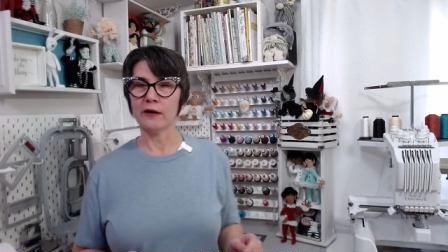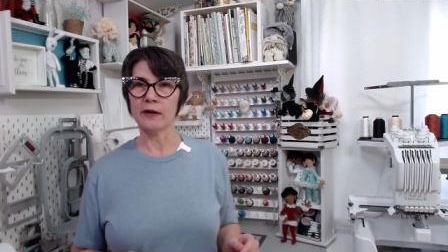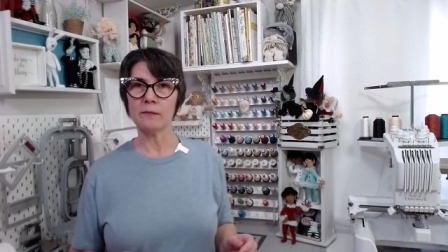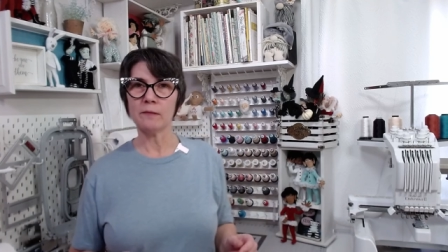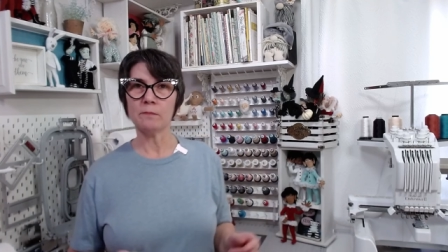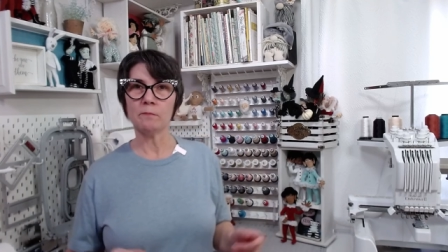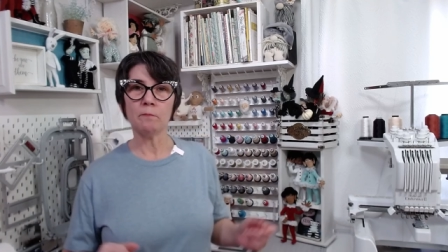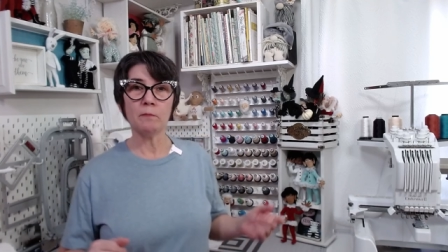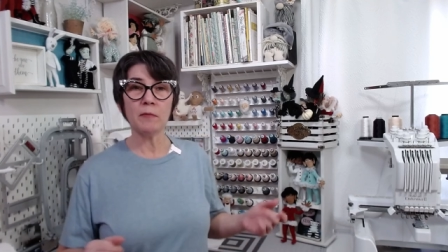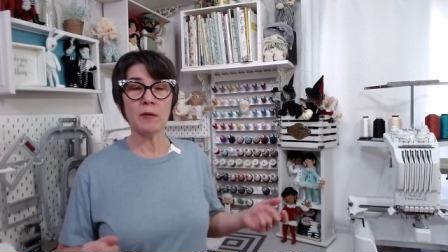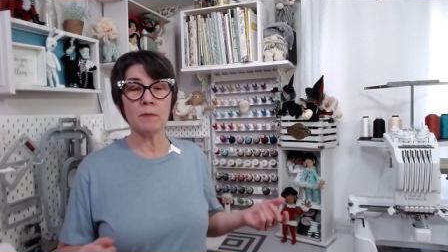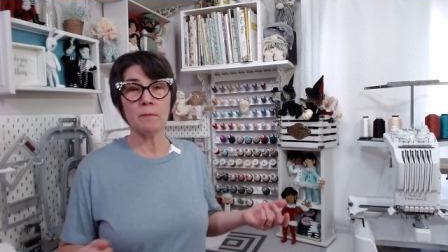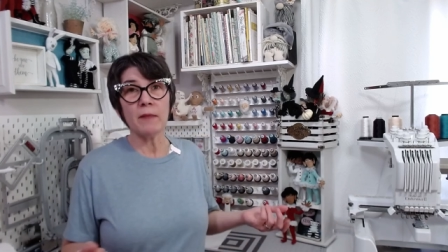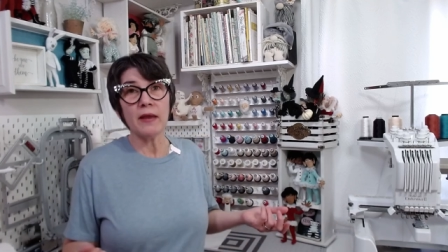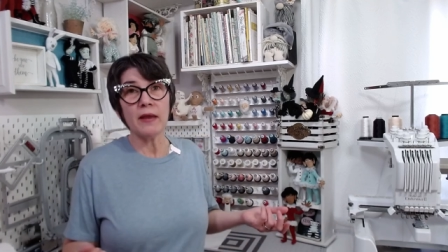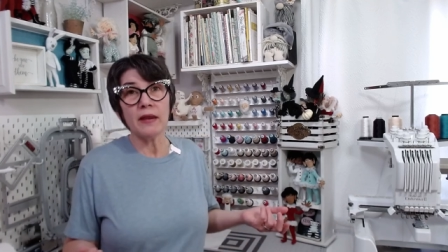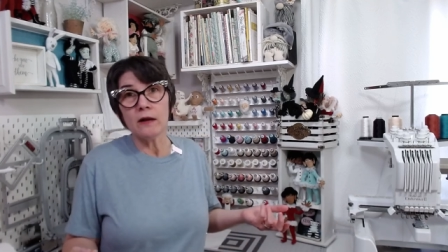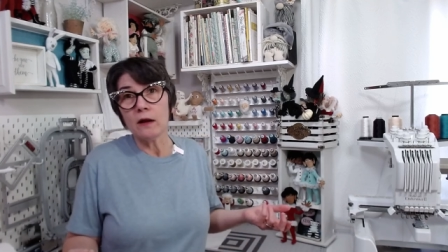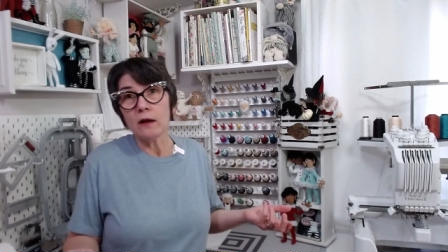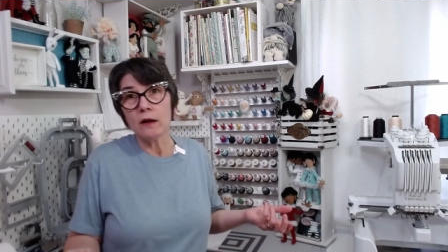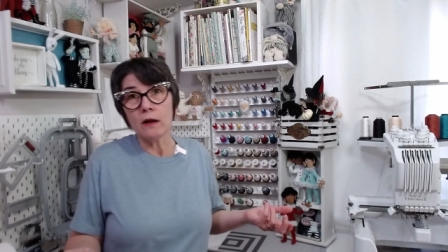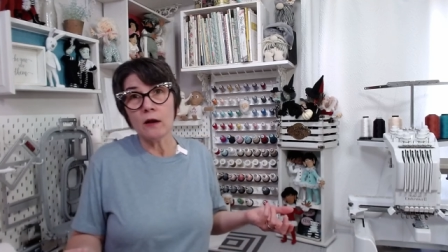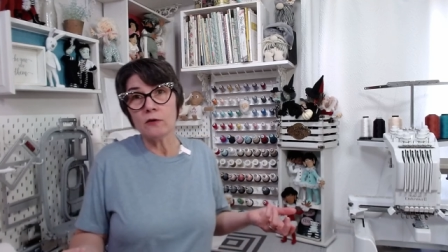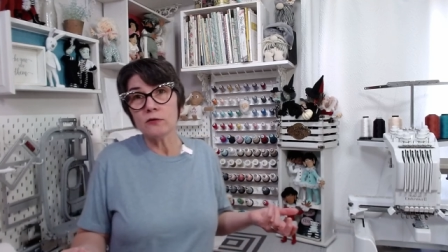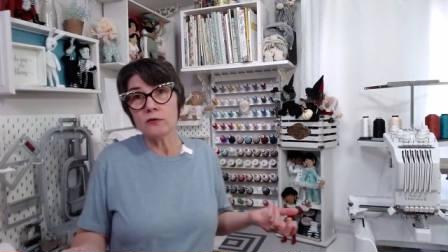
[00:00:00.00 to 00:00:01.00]
It, it may
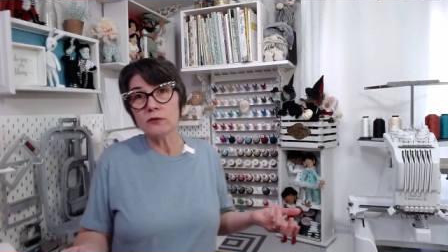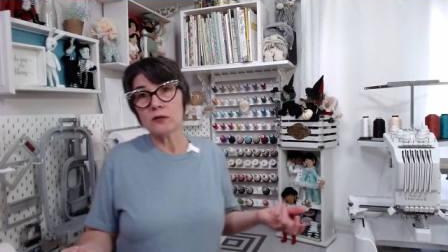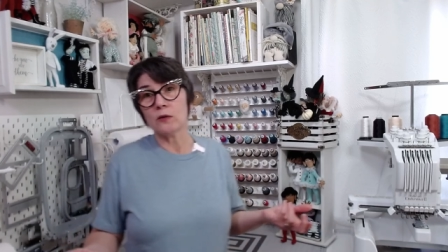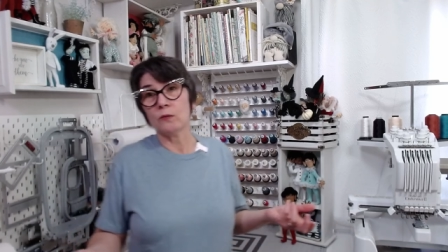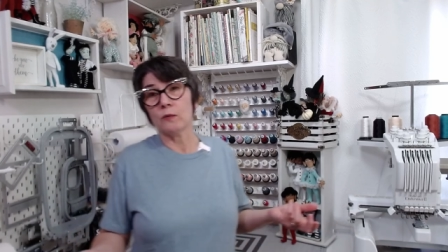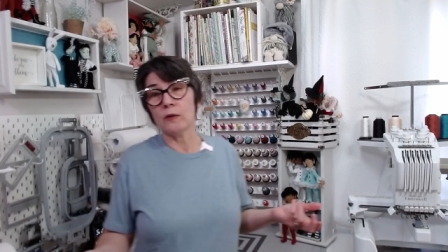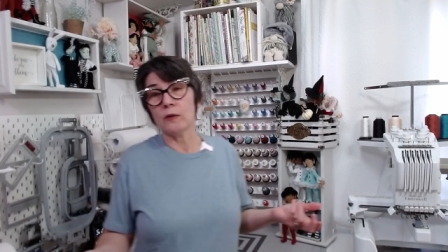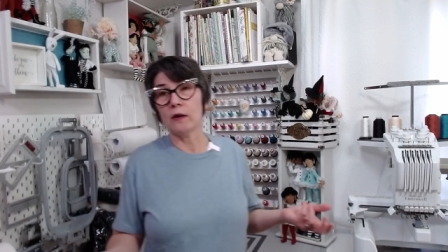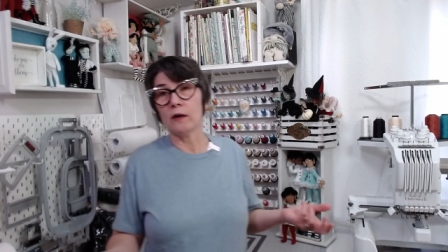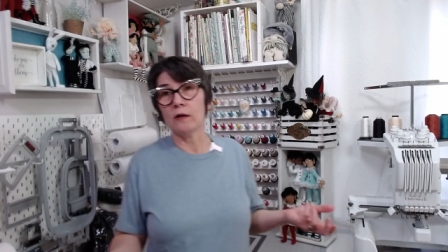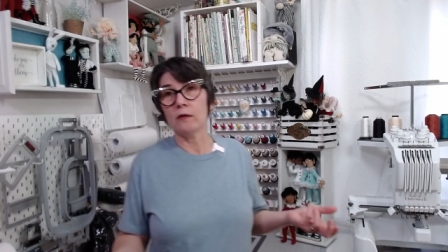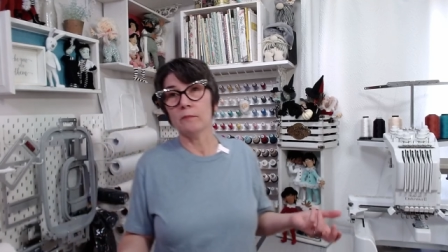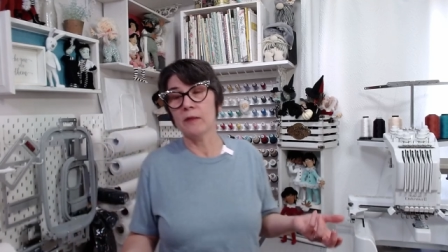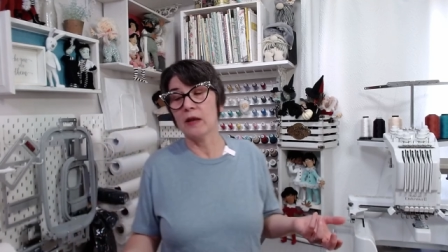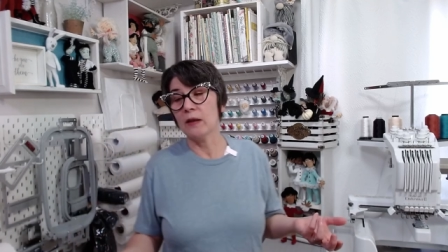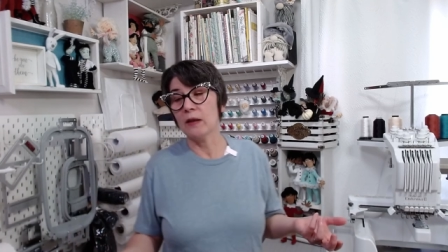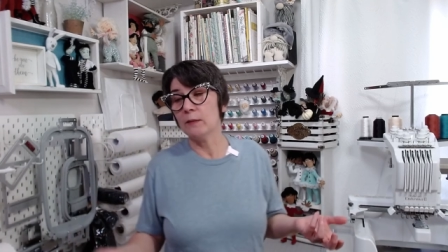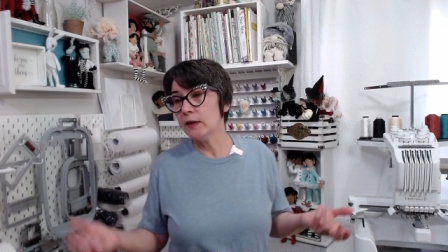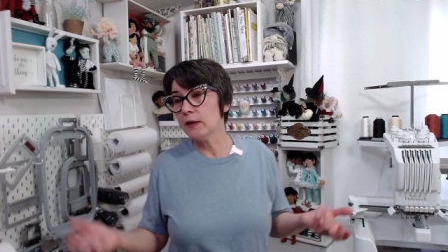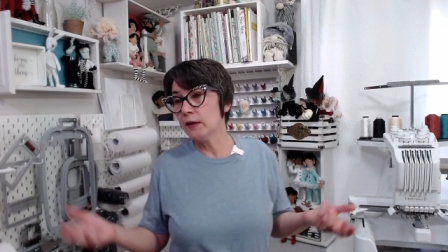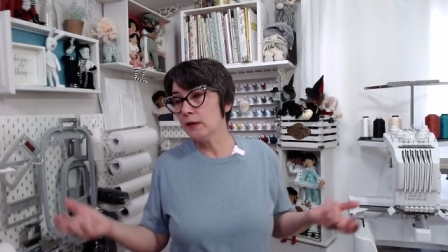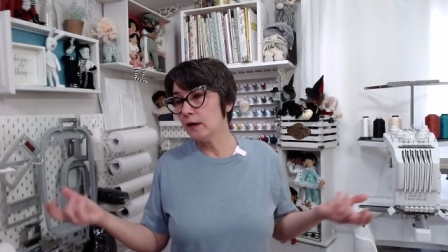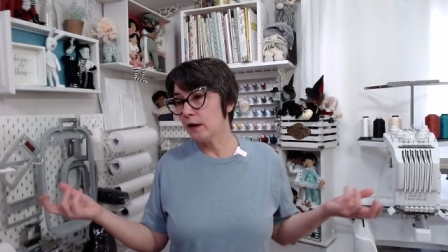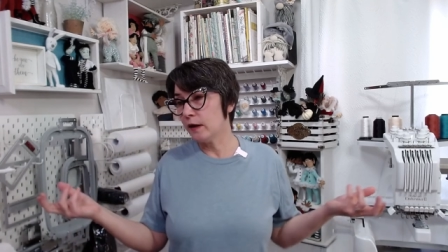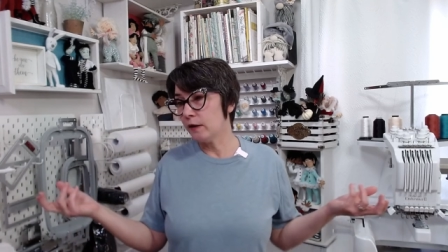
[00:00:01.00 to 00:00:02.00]
not go so well.
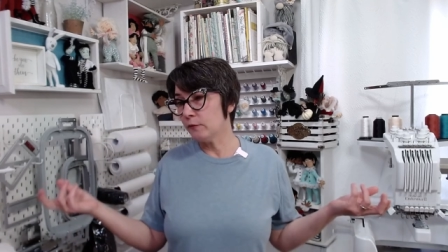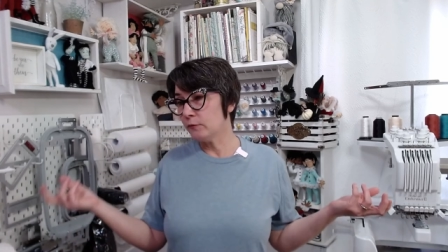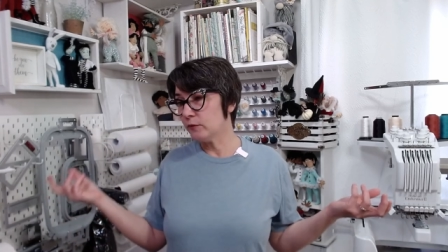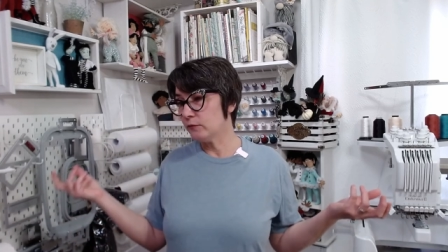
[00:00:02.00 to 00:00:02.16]
Maybe I